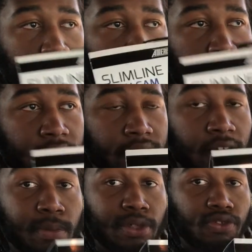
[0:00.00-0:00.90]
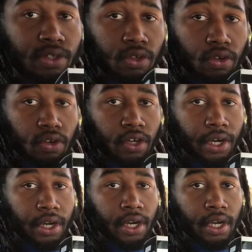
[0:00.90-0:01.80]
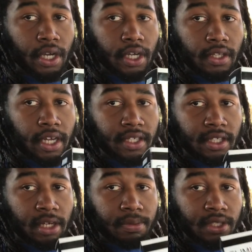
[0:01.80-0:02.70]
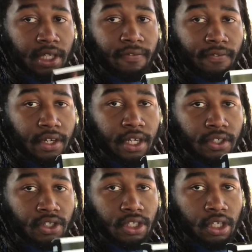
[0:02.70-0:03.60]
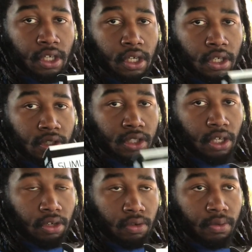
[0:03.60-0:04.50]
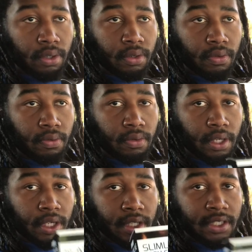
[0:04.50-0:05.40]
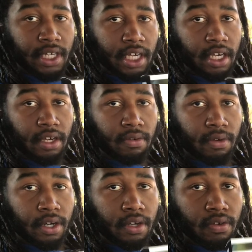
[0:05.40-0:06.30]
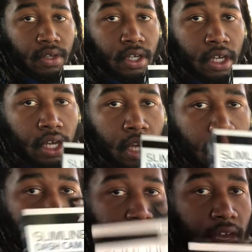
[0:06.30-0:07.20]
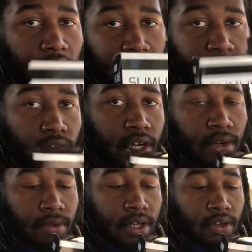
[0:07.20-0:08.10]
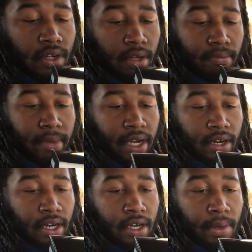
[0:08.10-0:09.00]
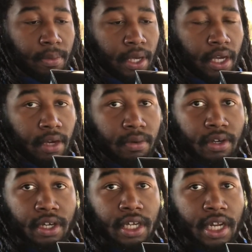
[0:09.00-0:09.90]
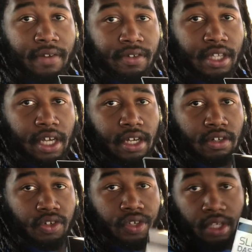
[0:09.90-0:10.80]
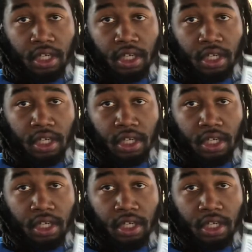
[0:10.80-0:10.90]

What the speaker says: Things to help us record, things to help us get footage. So in a second, we're gonna fast forward it. We're gonna mount it up, and we're gonna get everything going.